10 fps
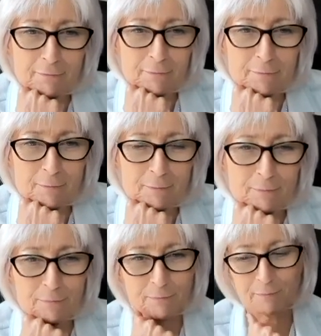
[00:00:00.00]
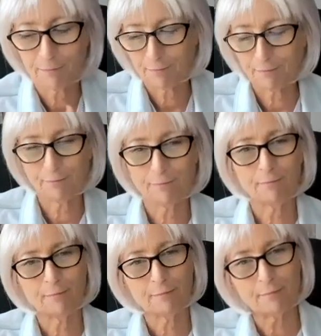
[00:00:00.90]

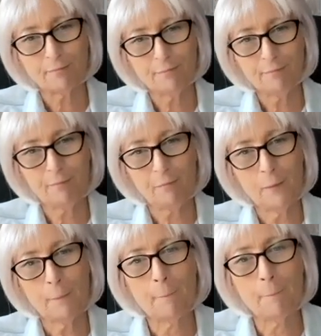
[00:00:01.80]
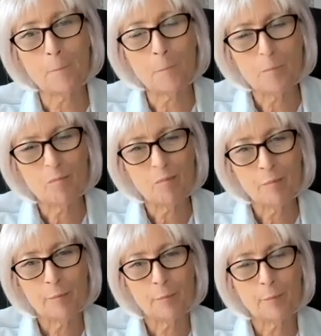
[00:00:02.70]

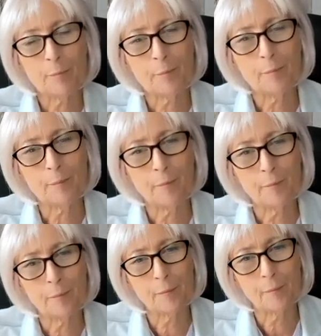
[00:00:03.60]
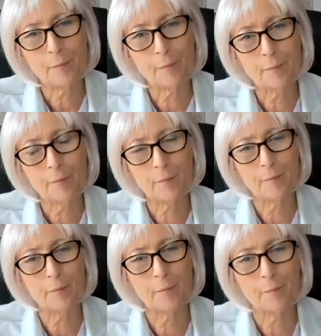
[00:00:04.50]

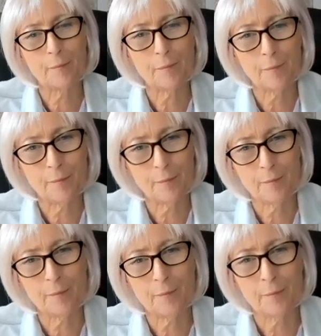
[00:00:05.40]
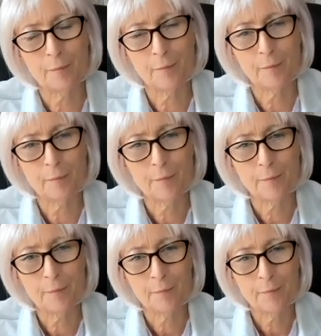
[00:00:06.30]

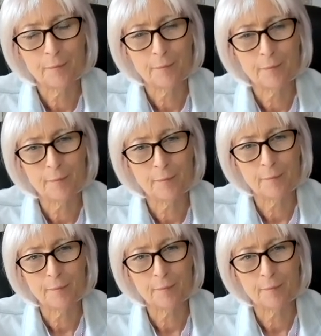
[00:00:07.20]
(not speaking)